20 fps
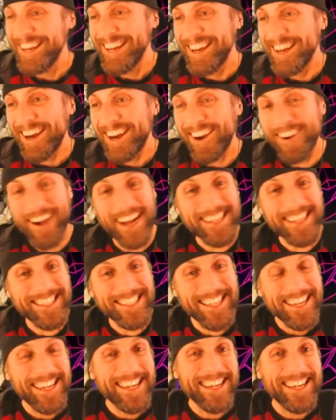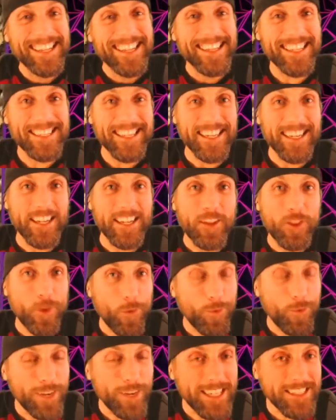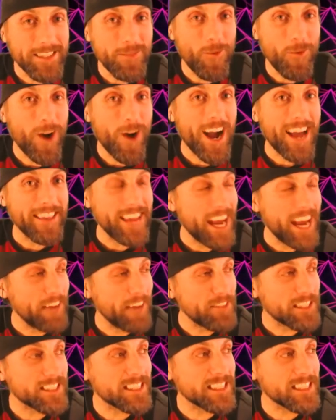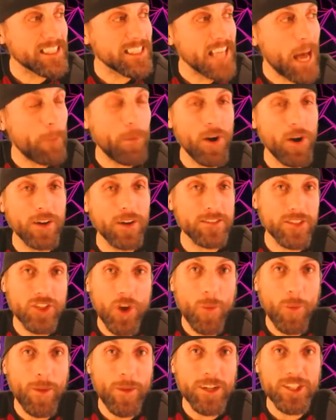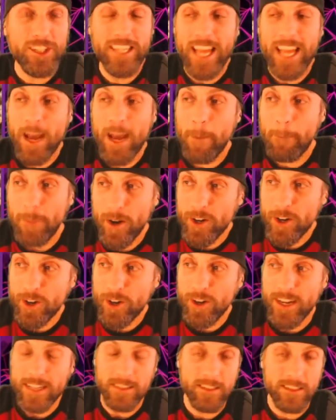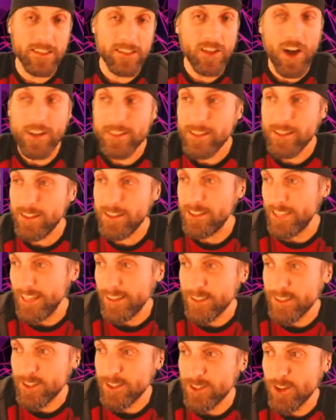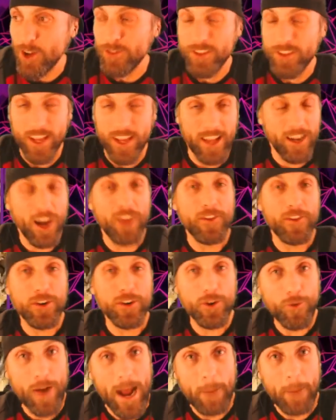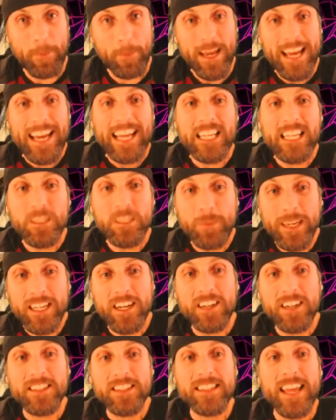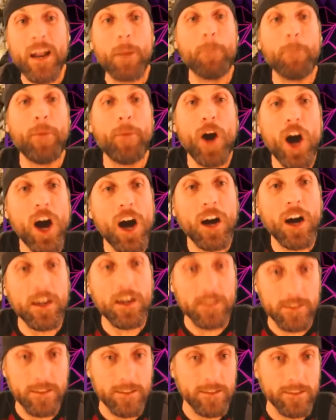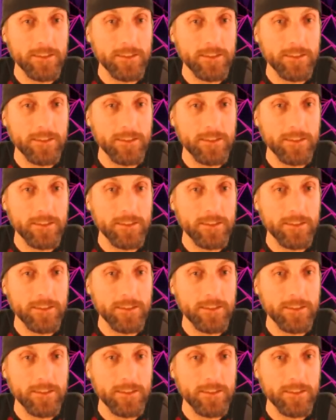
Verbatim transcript: All right? Listen, the reason why they have to slap on so much damn butter and sauces and salt and other crap is because they're bugs.